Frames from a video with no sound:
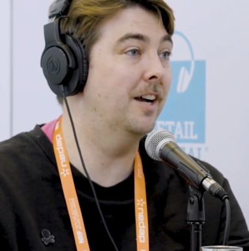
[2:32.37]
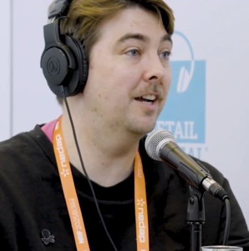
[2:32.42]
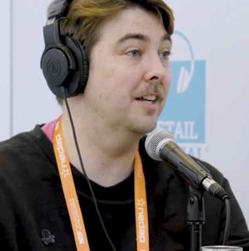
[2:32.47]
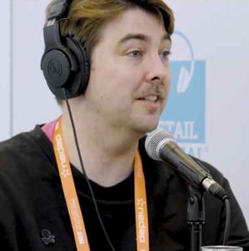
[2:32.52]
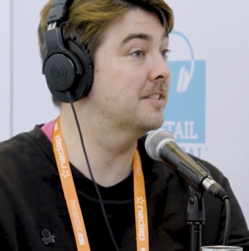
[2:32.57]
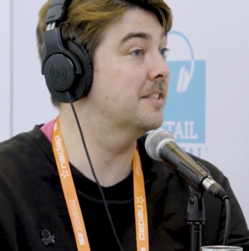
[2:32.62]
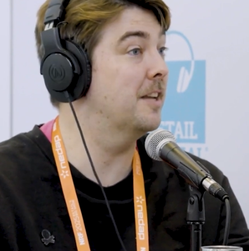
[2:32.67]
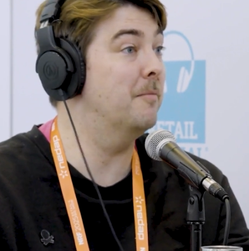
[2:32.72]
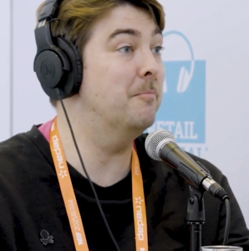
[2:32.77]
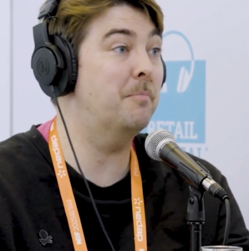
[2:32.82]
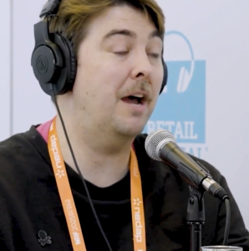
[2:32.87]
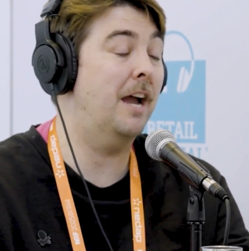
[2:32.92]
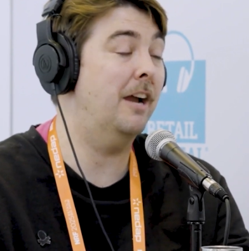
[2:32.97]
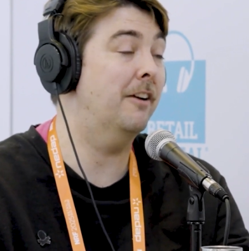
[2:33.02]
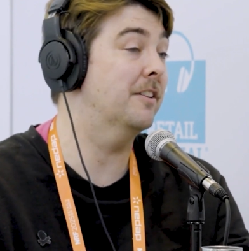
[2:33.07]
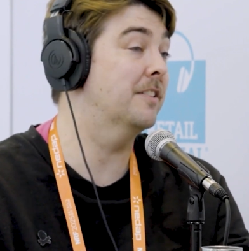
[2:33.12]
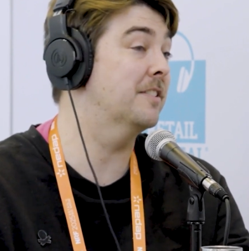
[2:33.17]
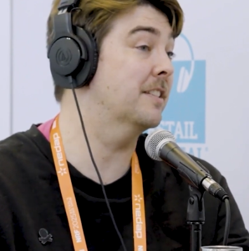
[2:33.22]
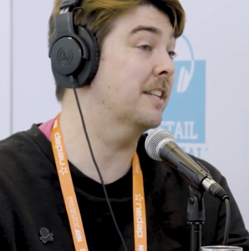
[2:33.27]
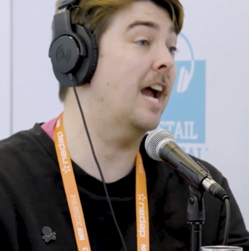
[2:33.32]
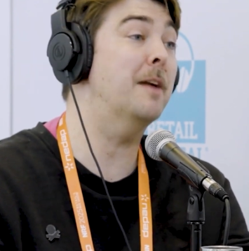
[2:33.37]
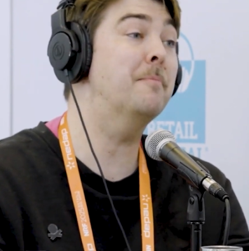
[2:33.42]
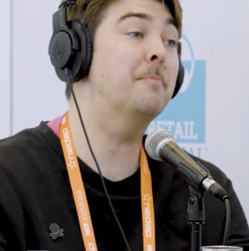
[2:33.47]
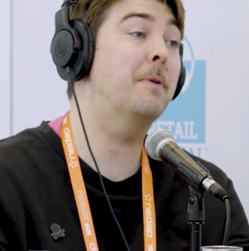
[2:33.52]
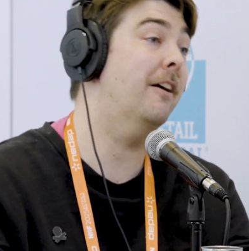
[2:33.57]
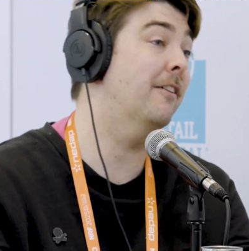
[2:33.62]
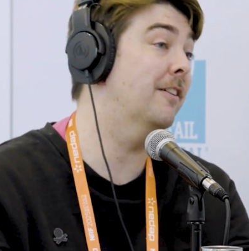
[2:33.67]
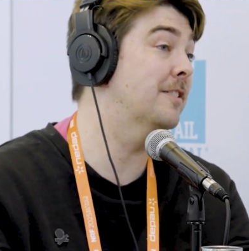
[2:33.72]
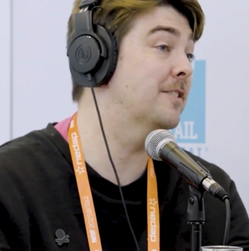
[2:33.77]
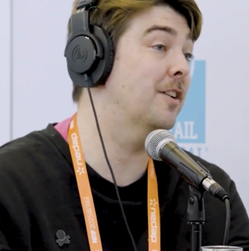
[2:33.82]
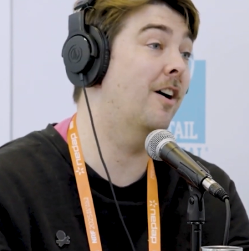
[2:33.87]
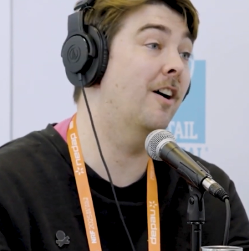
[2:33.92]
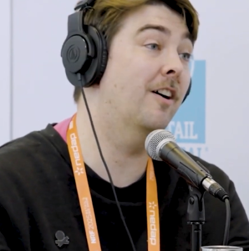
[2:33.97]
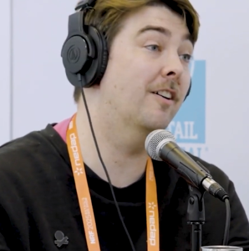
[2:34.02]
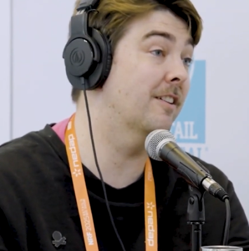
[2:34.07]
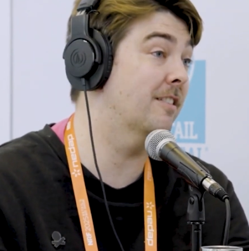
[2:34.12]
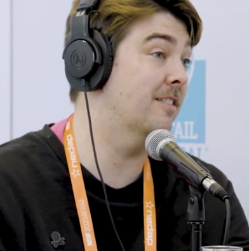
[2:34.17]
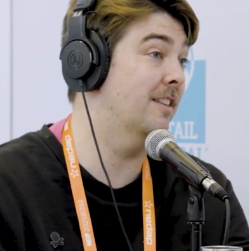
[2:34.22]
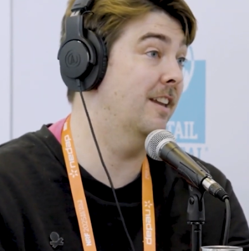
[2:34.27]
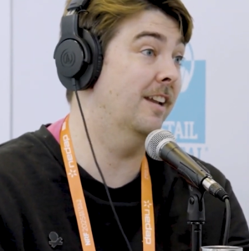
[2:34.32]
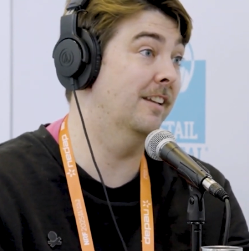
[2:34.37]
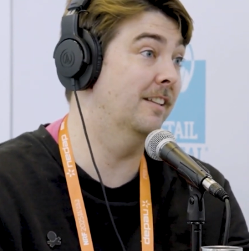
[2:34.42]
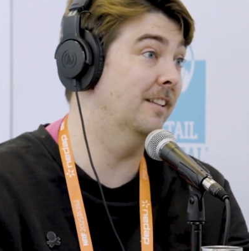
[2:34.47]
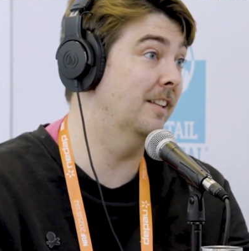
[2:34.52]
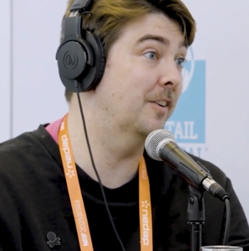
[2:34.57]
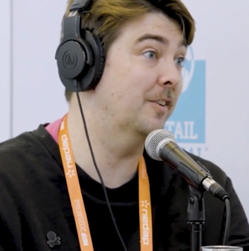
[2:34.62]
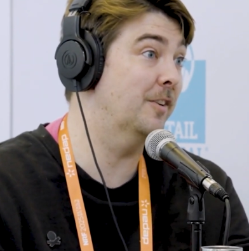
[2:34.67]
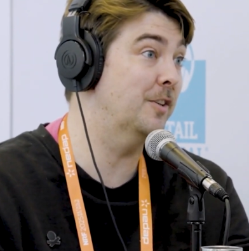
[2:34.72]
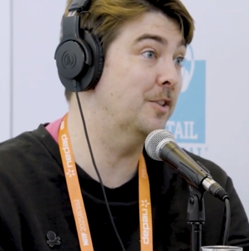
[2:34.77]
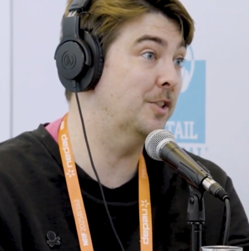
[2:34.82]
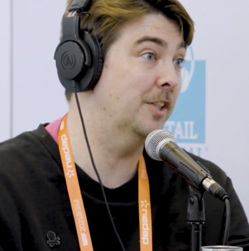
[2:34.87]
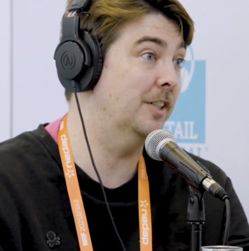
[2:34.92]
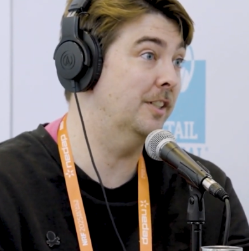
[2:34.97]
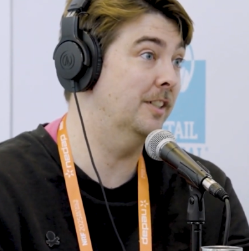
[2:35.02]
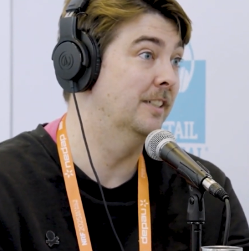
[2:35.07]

sky pirates are a thing in literature.